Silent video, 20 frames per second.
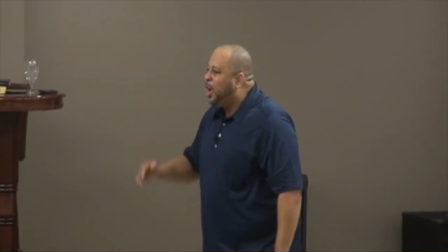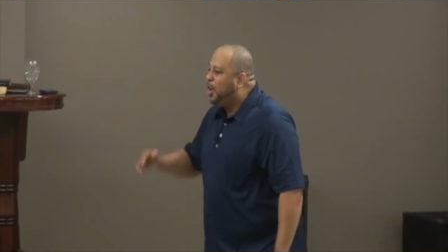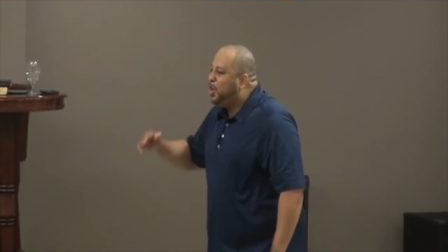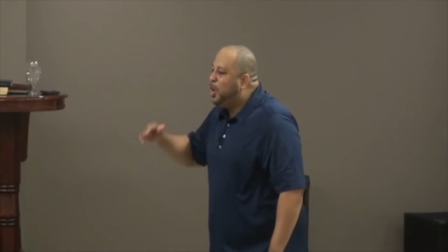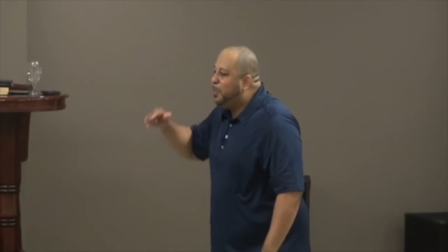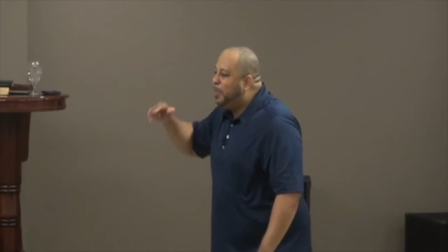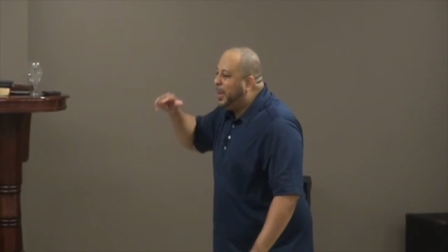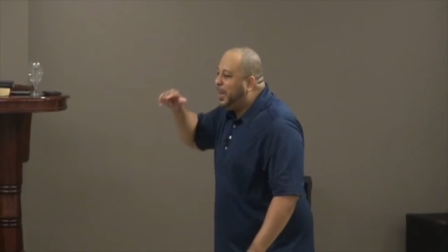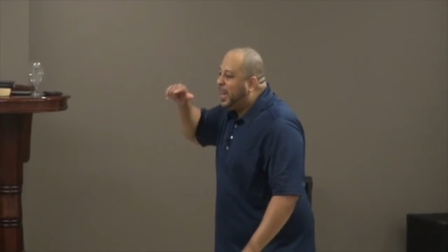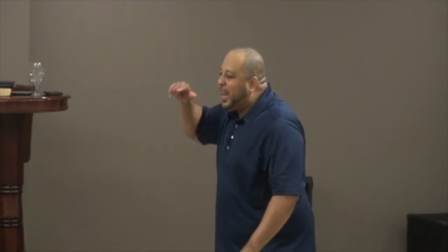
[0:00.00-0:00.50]

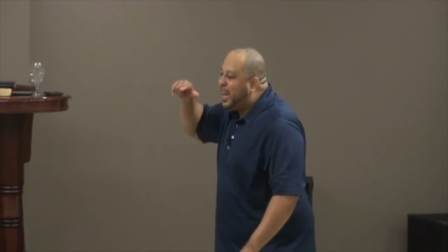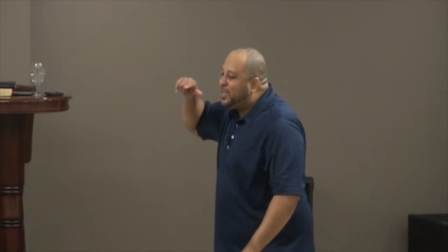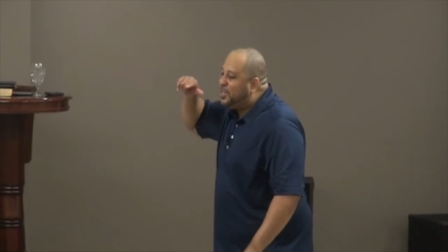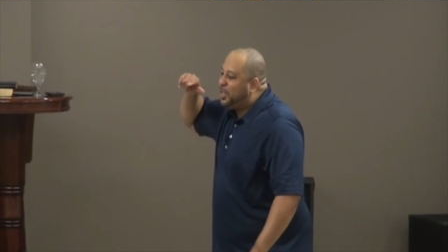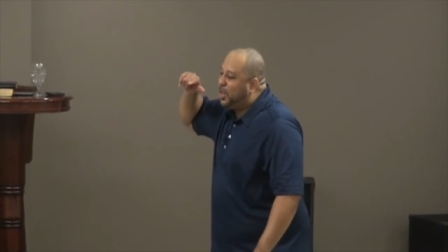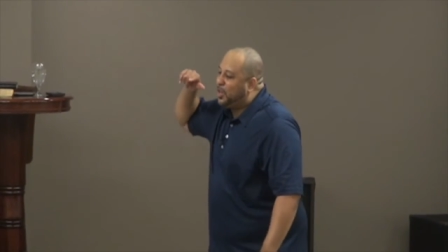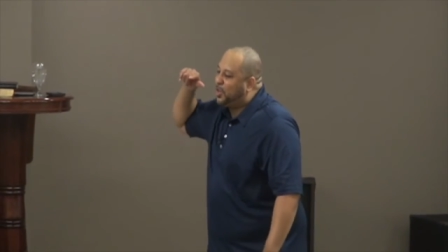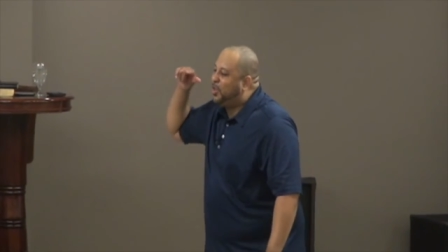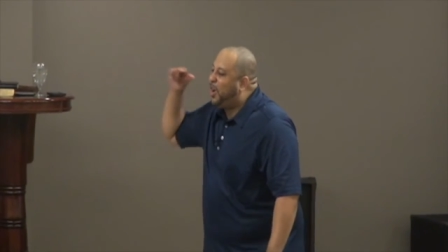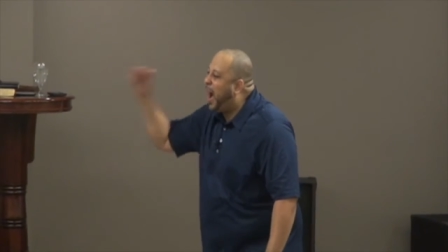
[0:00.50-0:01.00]
You begin
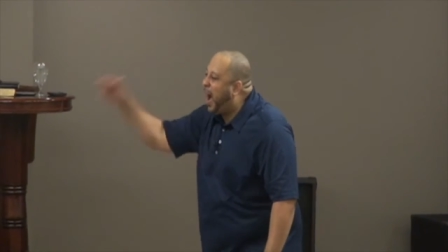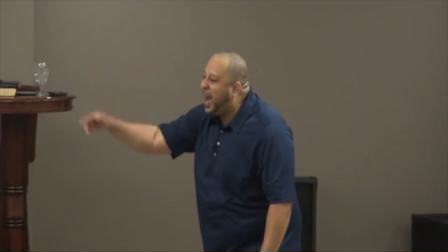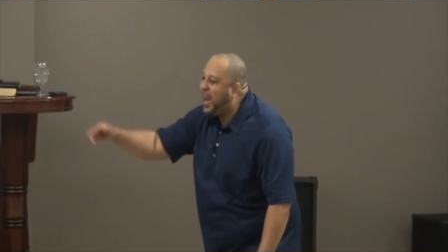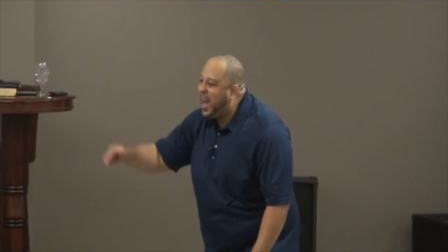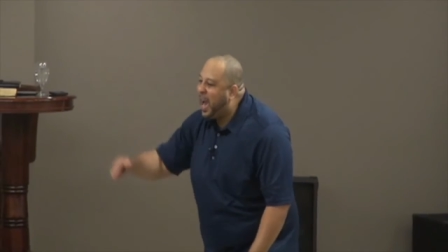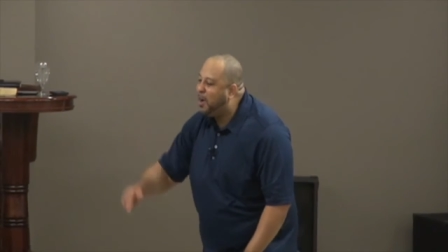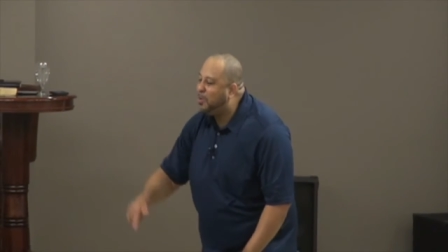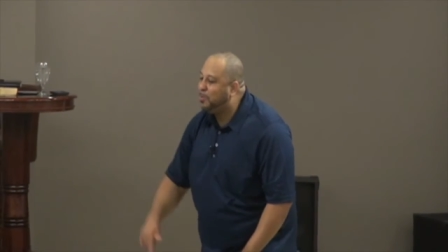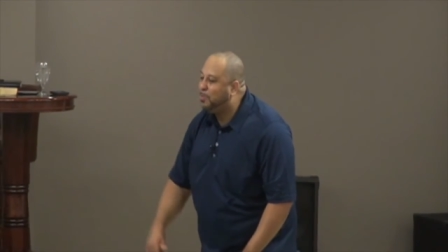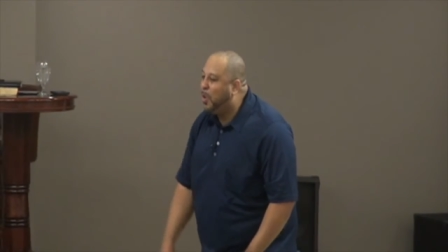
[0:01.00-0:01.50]
to cry
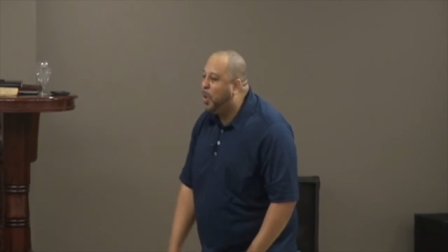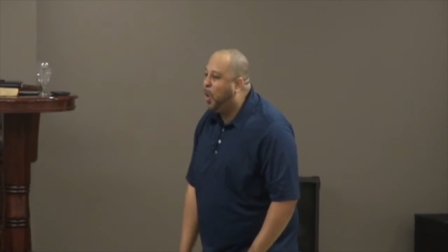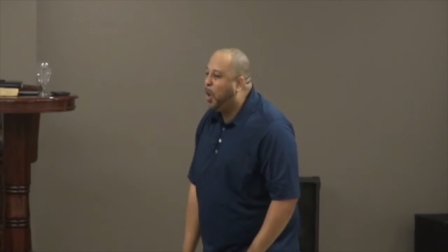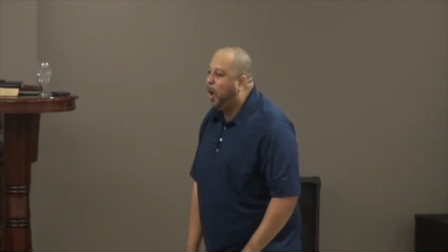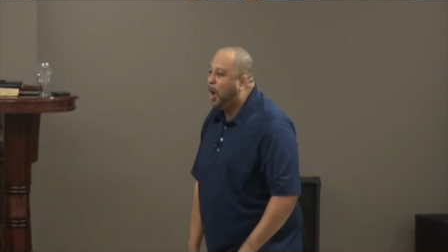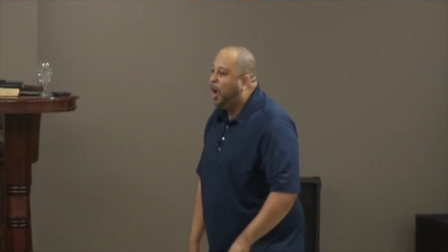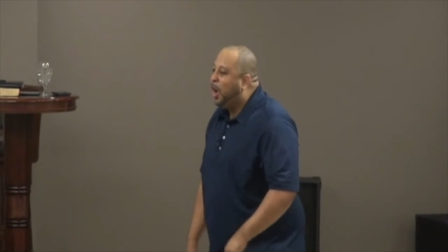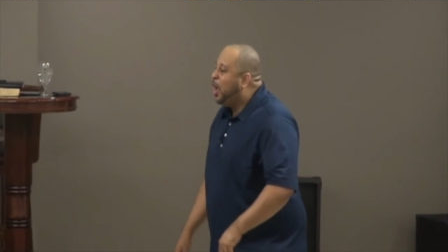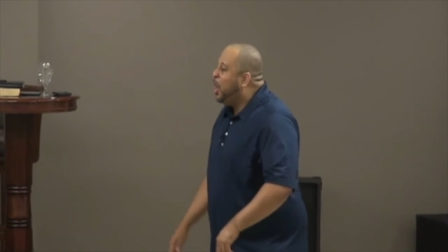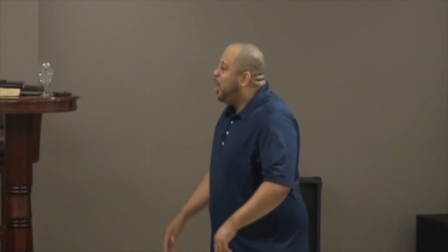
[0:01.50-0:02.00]
out more.